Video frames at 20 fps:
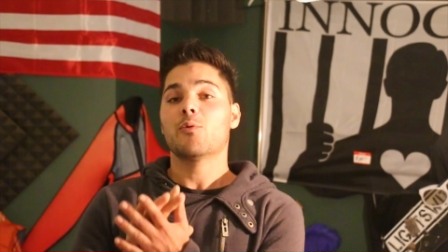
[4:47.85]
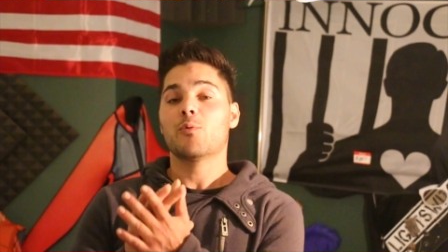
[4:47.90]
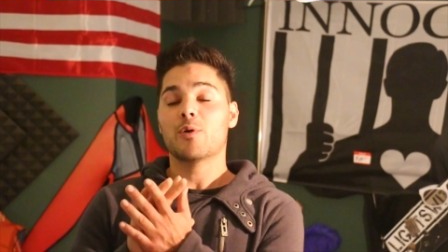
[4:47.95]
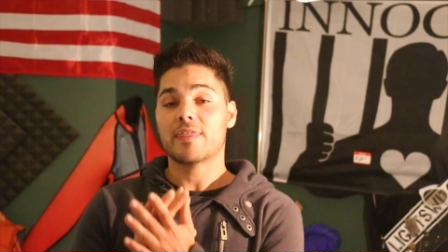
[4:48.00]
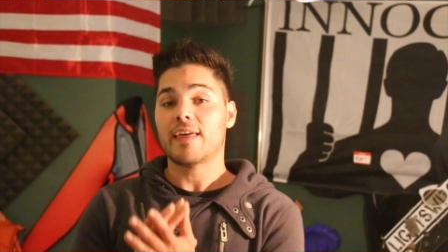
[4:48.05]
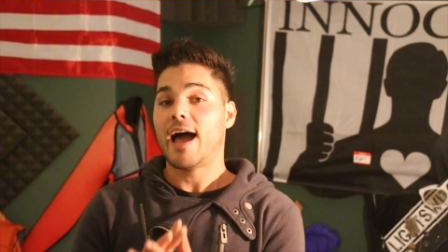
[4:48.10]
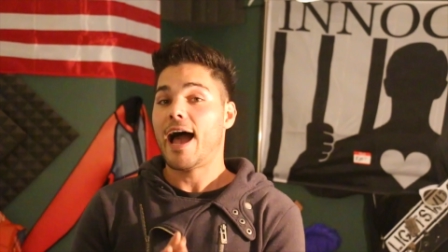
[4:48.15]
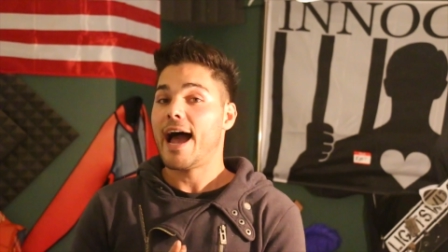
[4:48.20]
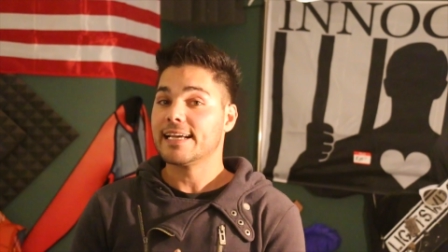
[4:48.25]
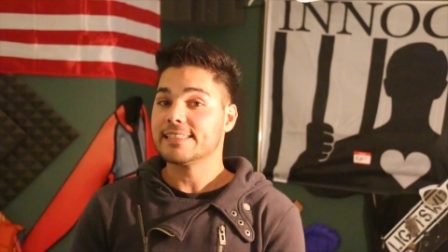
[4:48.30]

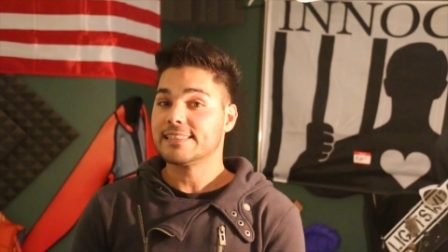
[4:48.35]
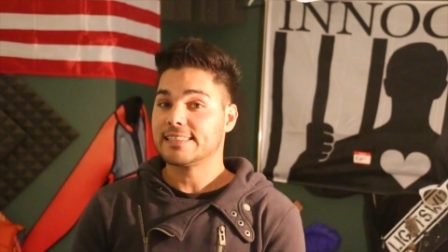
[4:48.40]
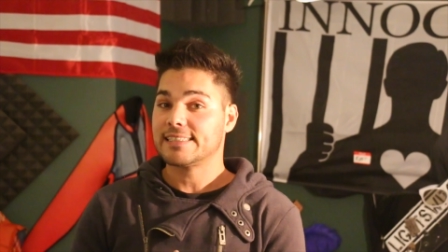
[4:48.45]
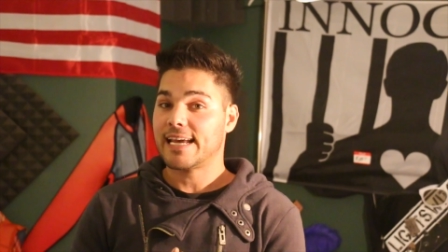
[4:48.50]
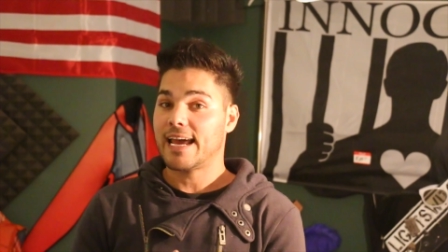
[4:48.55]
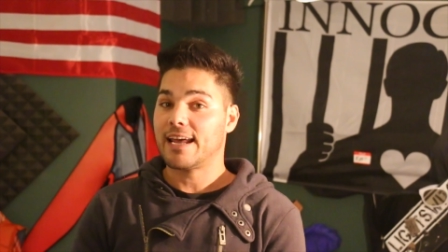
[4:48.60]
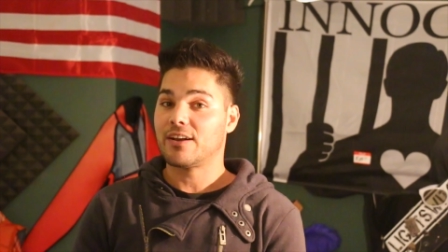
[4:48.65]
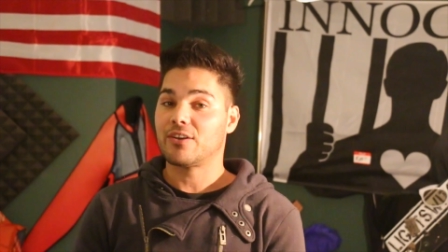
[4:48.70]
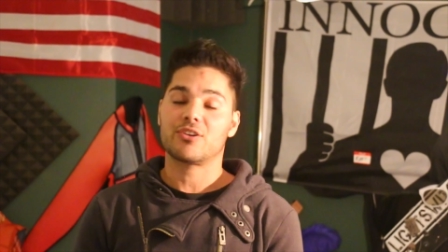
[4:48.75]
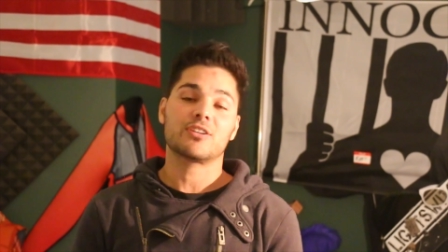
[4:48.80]
with high
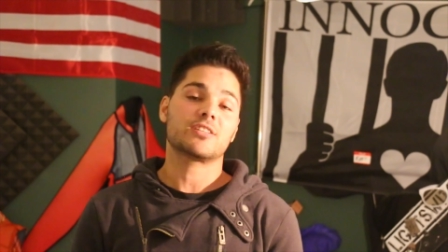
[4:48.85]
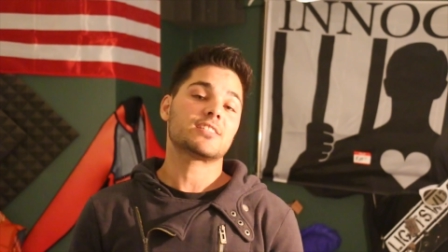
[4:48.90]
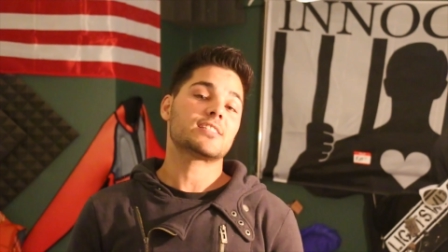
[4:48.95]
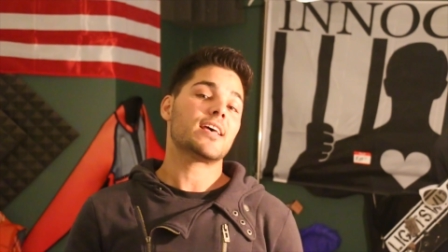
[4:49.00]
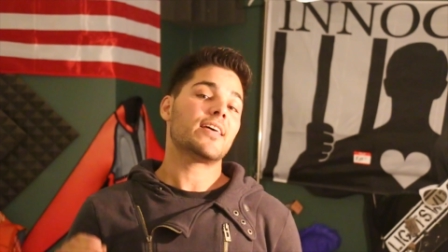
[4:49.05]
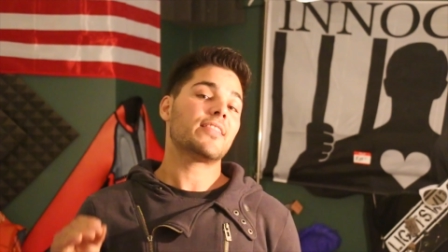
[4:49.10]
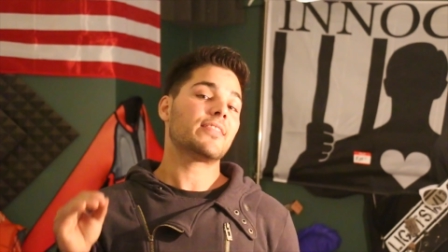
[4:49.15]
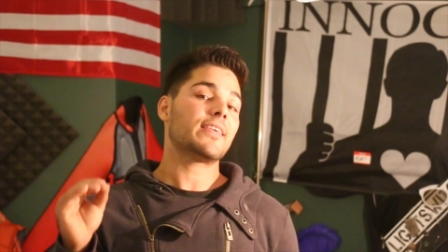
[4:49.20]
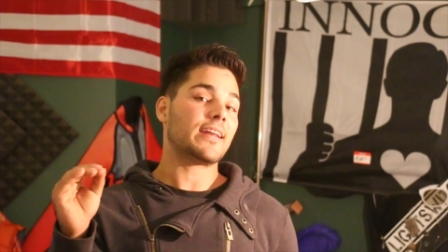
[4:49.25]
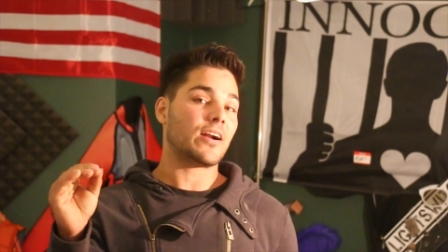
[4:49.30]

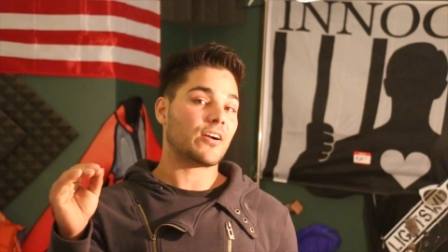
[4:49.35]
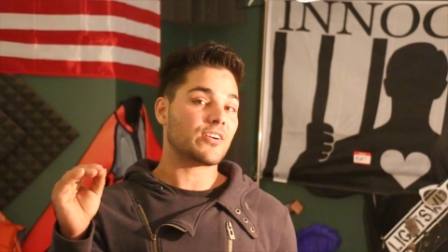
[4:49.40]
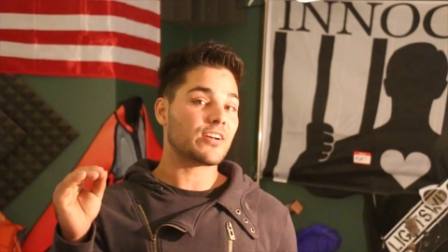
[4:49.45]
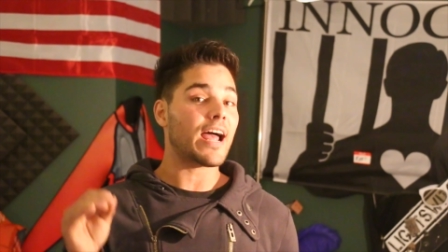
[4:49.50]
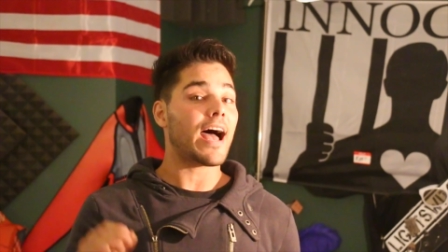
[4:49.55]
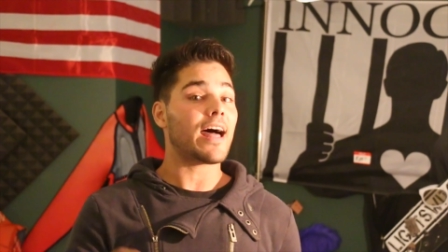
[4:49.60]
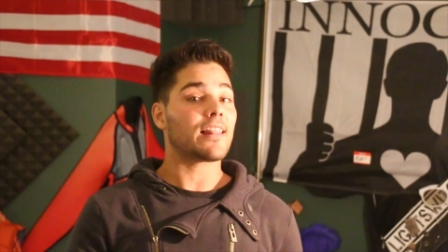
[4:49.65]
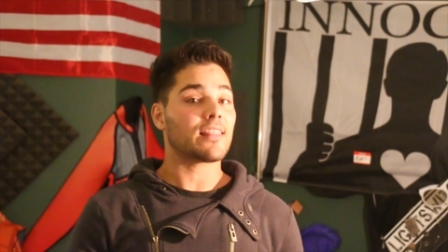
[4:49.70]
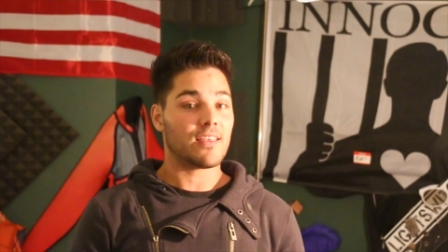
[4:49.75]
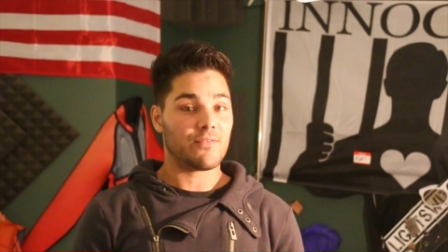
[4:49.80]
standards that are
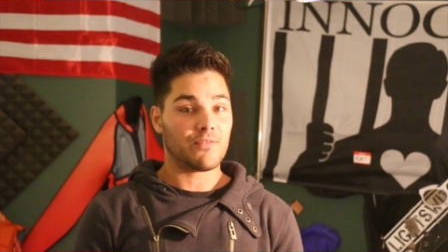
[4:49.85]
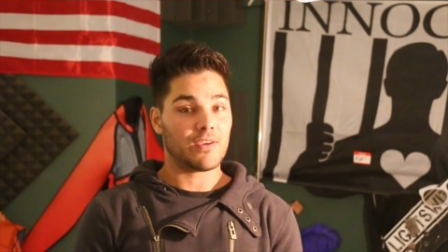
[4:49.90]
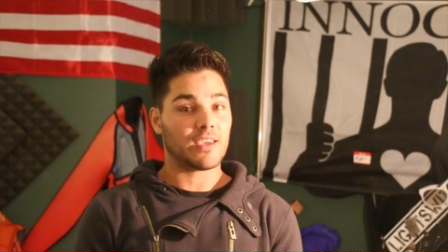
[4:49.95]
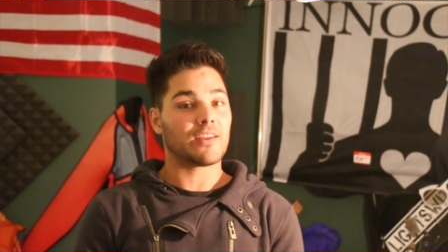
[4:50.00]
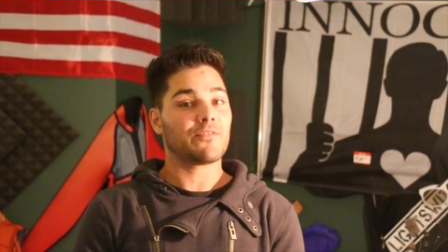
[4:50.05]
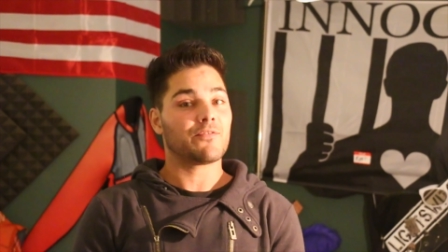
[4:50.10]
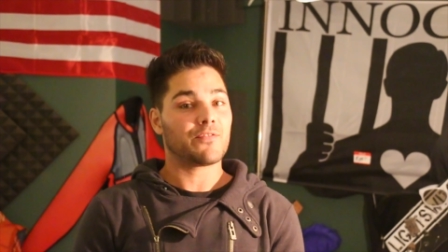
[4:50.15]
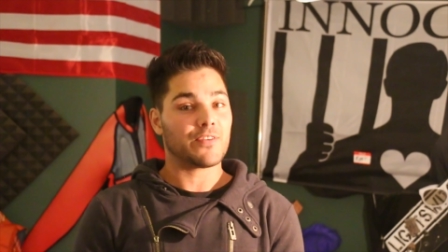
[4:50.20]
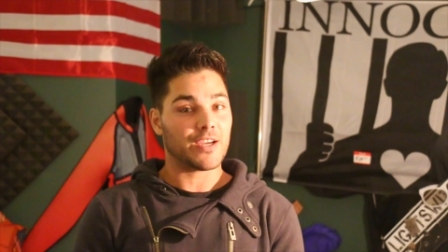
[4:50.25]
not living in